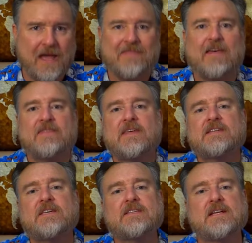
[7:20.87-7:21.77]
that
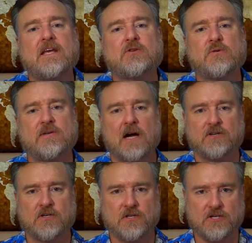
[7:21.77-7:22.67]
this is an
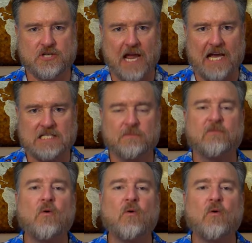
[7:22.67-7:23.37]
introduction to JASP